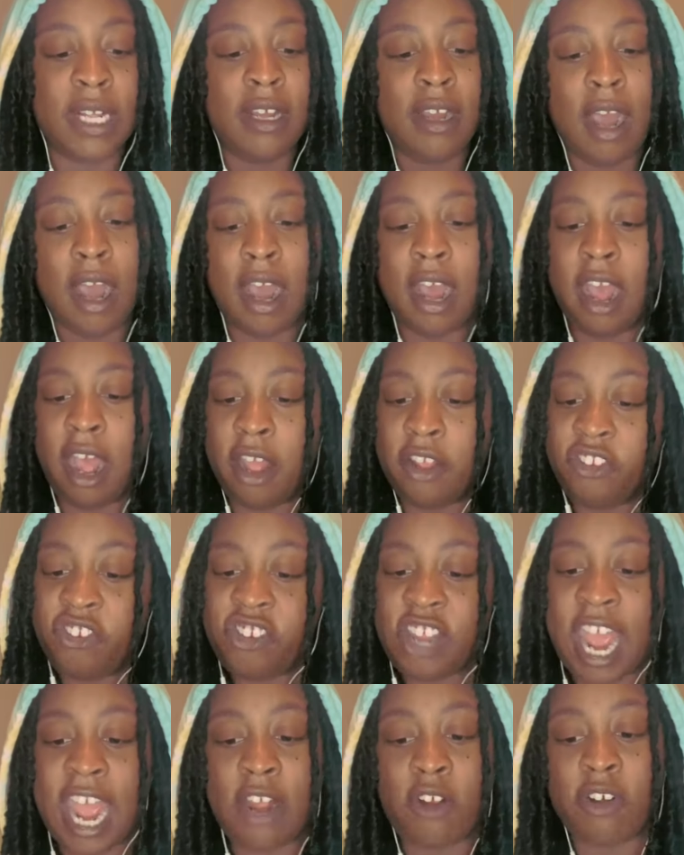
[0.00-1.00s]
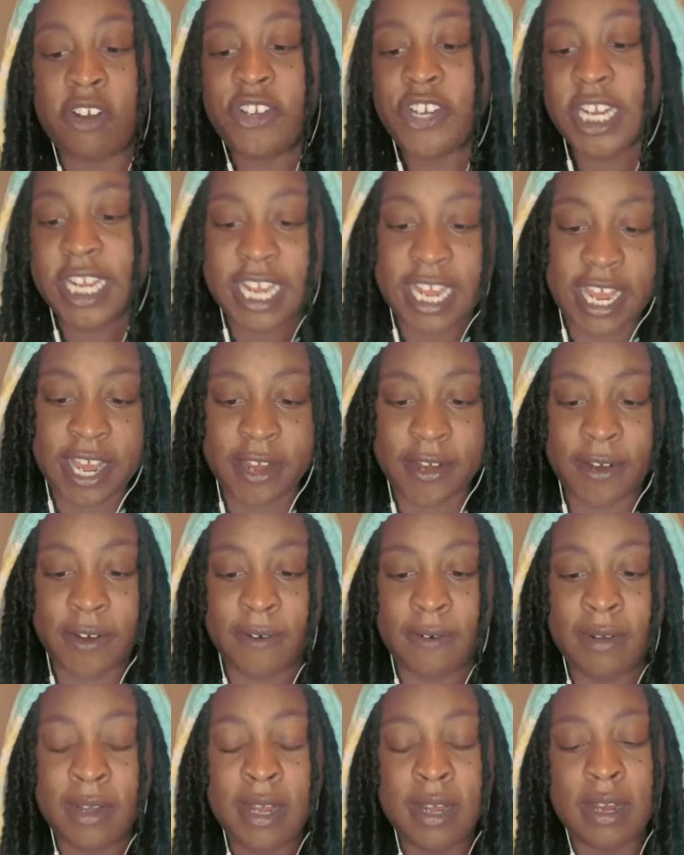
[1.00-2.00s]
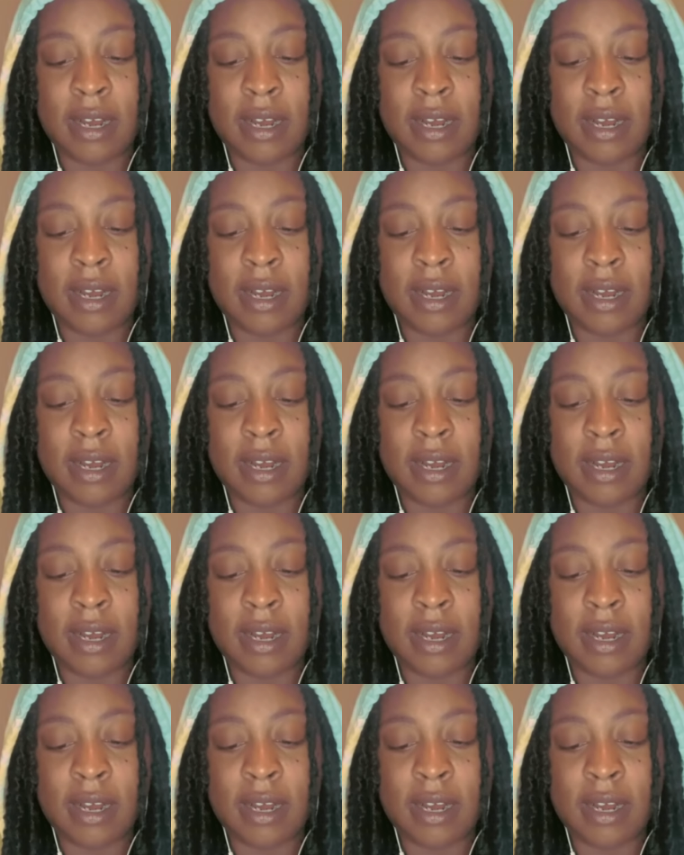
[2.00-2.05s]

Shaq or Shaquille.